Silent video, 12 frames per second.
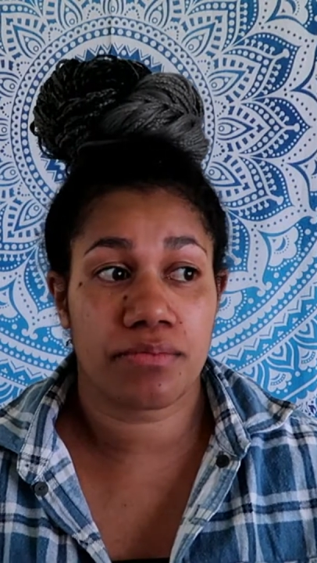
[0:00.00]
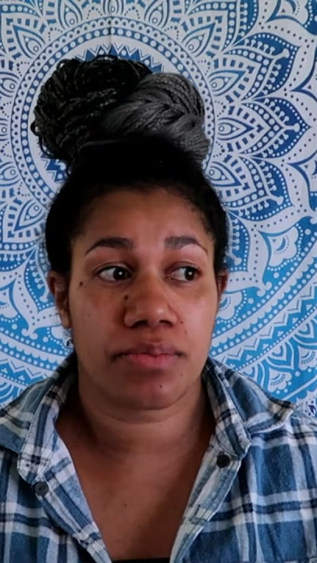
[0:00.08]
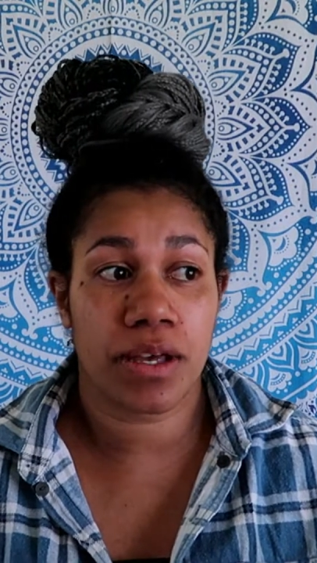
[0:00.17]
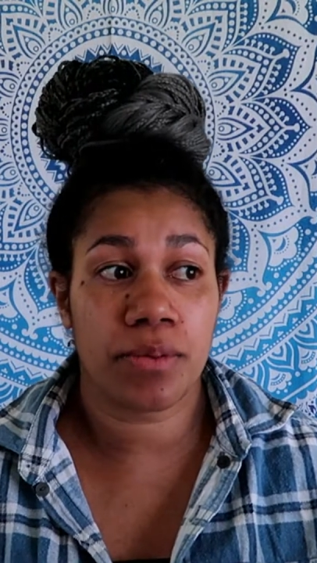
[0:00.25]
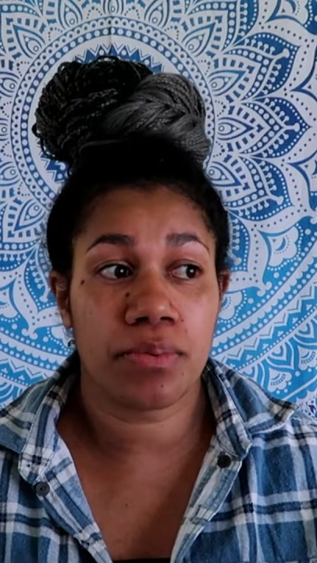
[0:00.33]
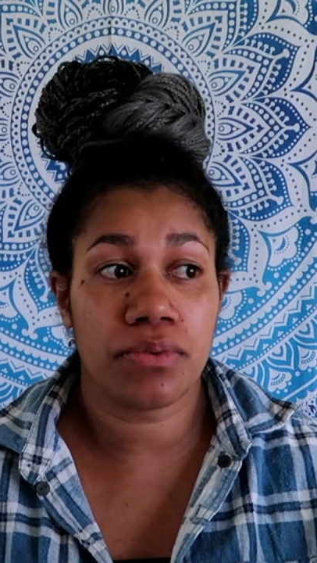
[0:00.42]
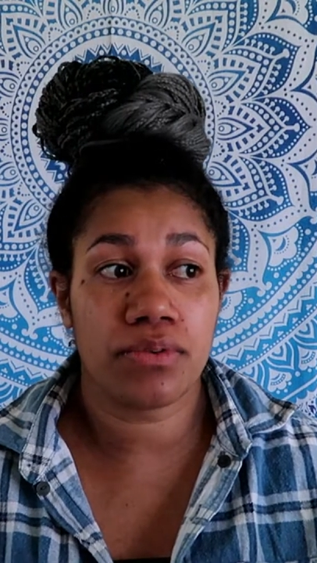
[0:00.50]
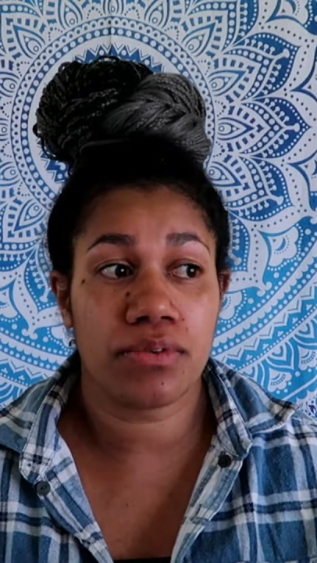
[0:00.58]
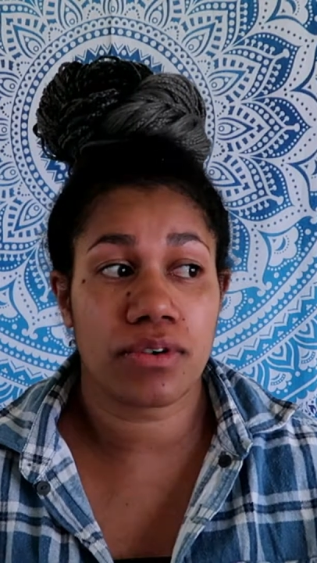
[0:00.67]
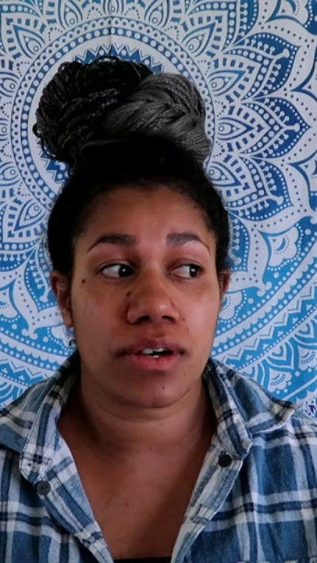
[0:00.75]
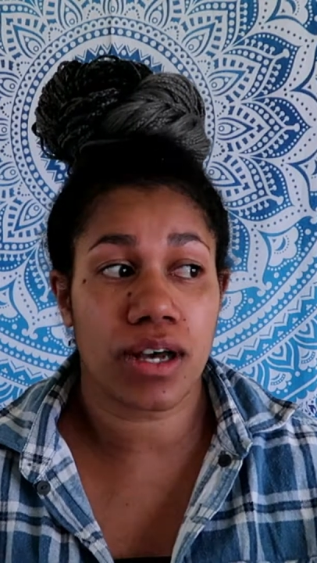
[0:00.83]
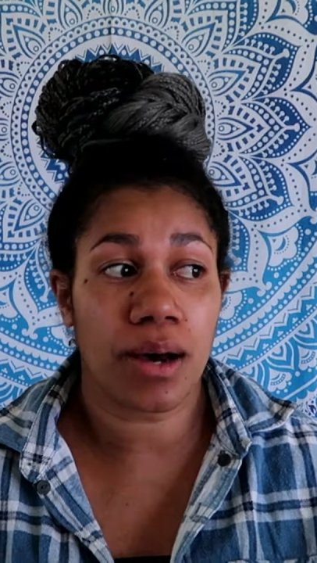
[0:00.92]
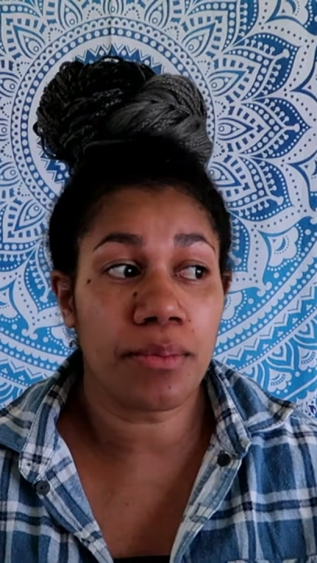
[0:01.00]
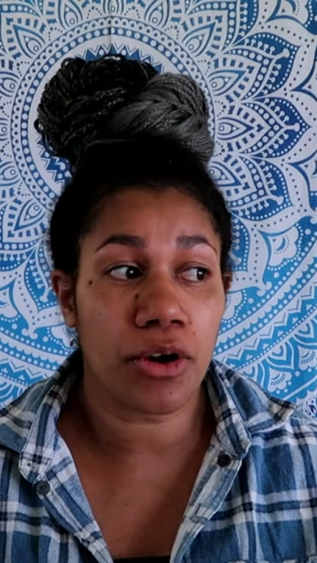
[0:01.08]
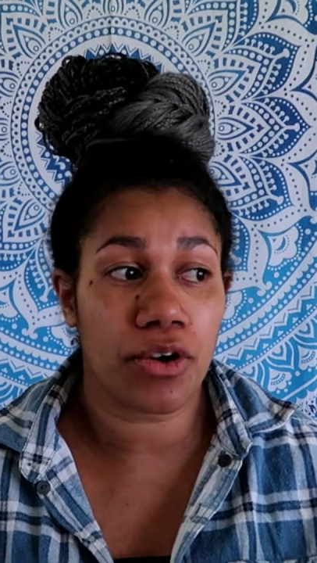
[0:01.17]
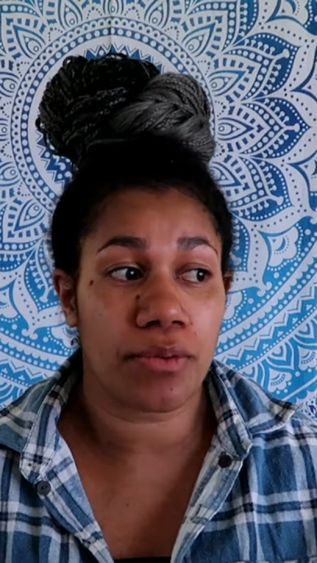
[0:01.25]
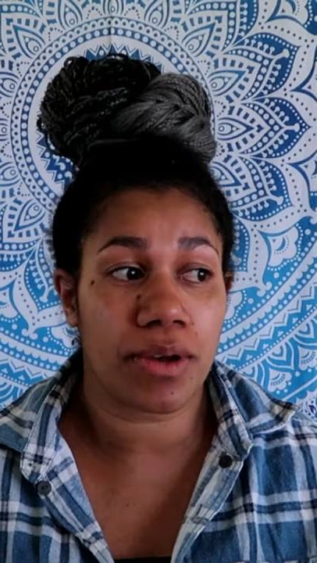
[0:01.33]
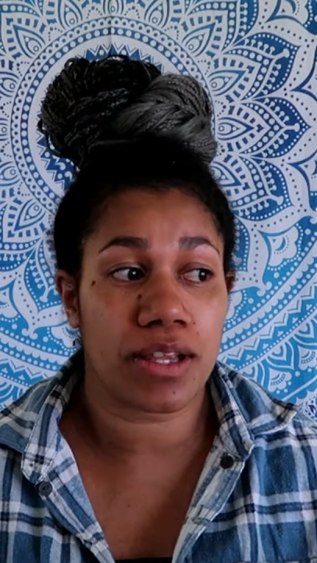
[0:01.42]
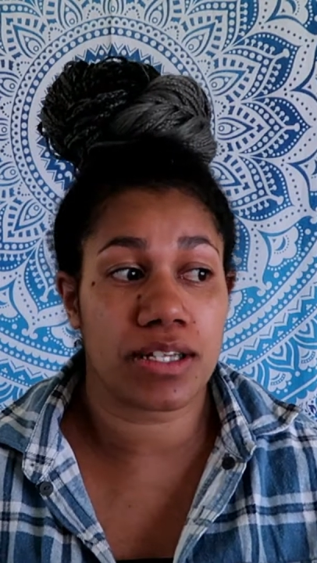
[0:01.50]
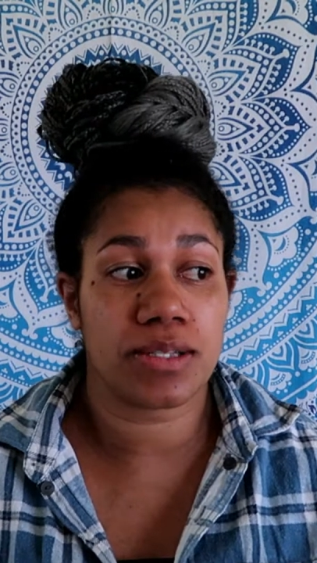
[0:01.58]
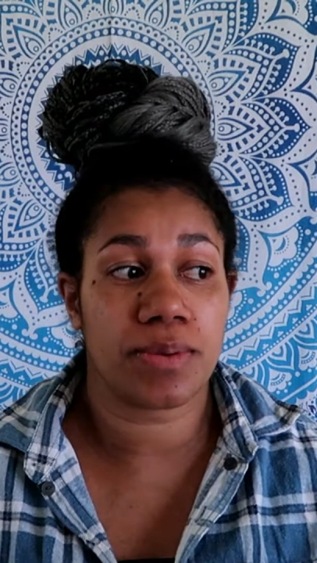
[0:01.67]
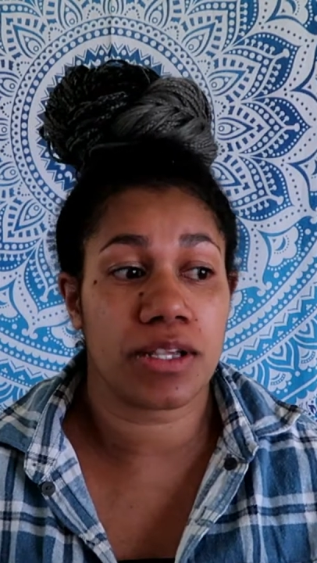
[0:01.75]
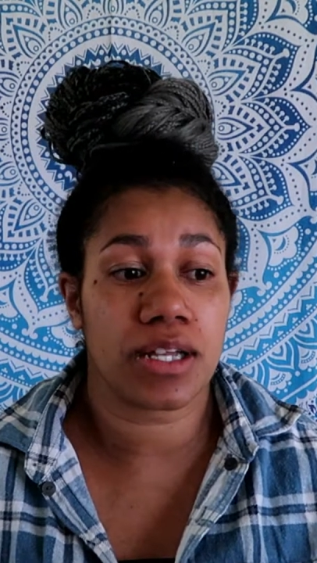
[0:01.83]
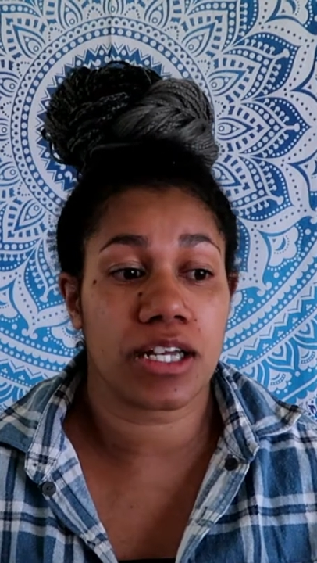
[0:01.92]
people come home and they
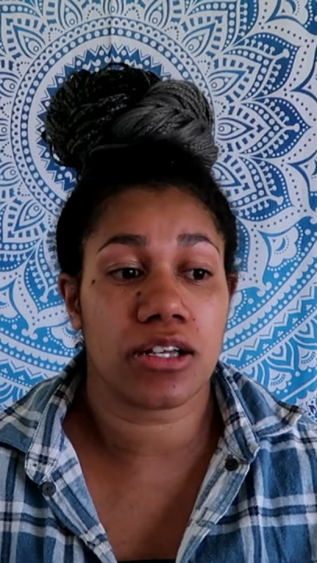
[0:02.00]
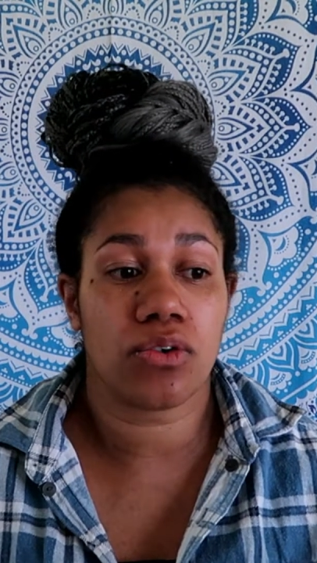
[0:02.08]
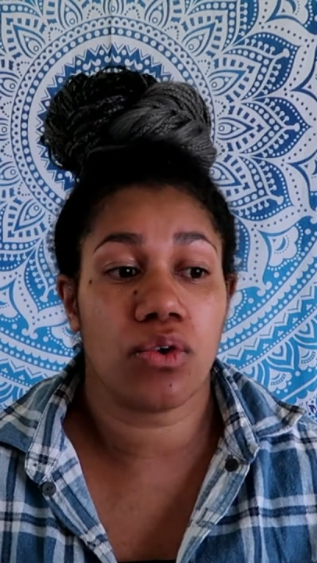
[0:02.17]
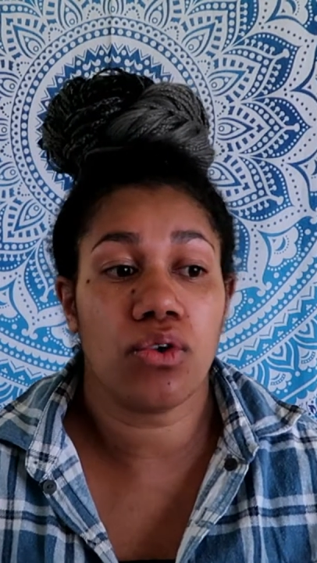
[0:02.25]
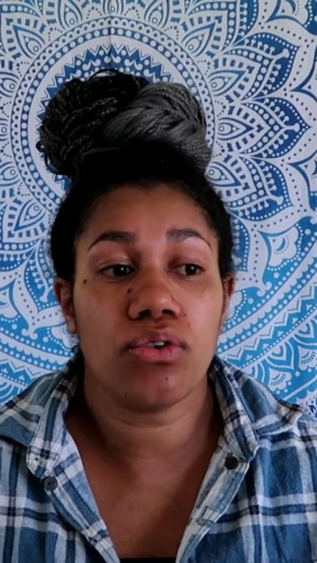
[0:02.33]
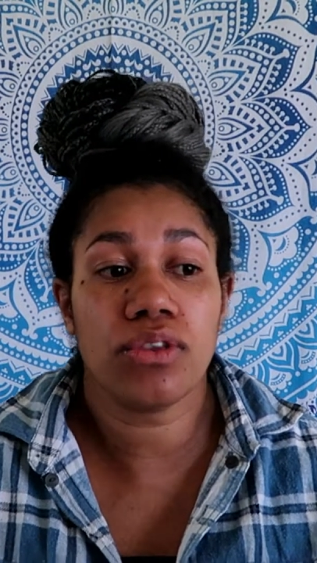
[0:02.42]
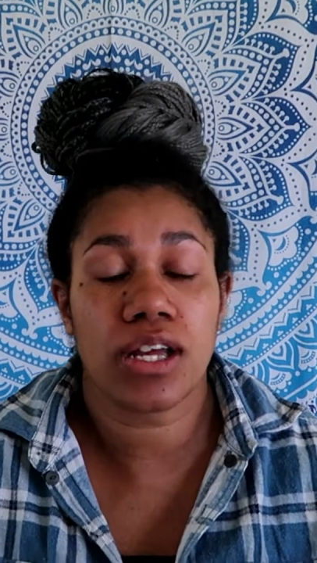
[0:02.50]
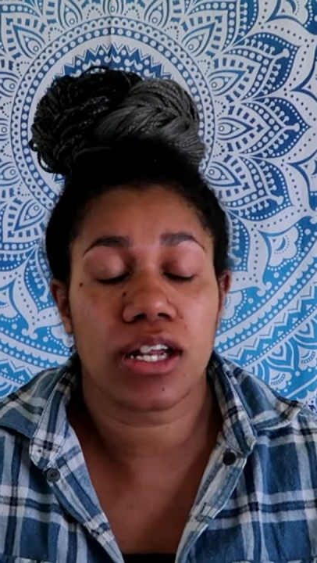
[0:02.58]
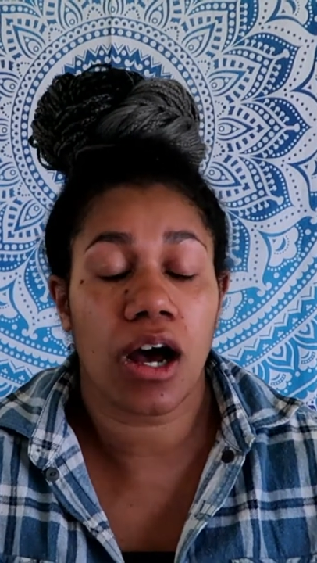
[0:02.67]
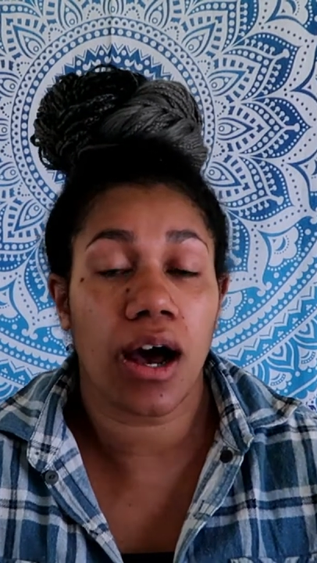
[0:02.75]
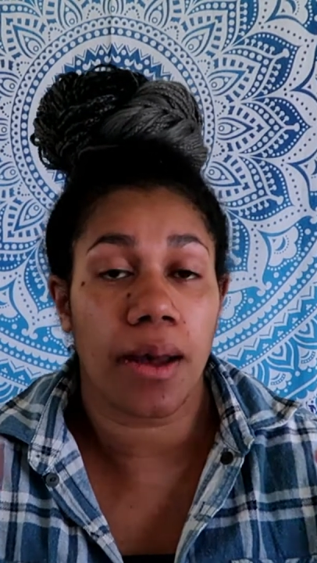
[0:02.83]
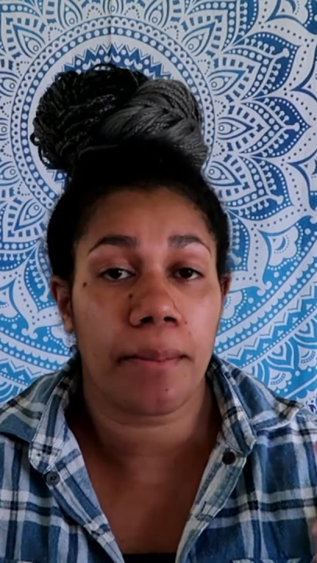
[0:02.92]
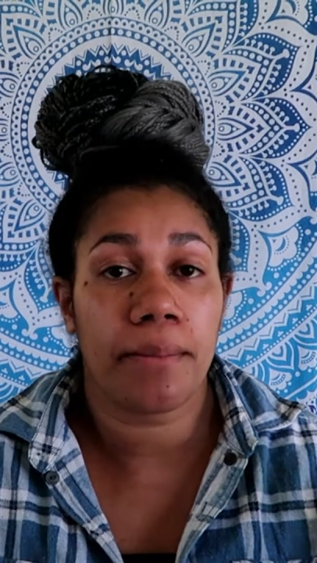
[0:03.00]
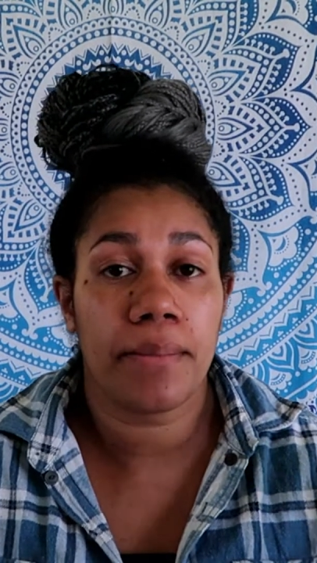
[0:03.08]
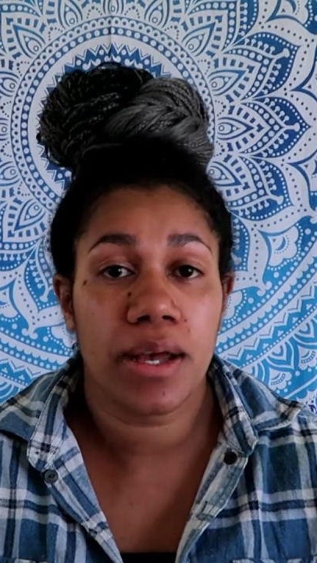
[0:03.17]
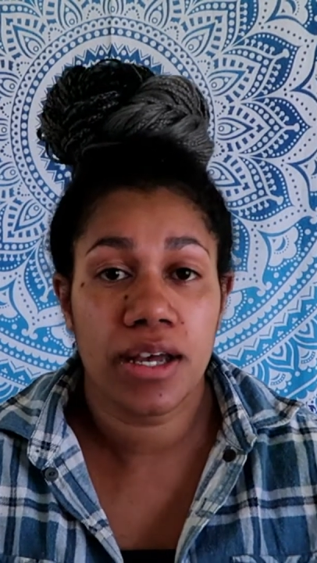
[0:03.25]
spend like all their time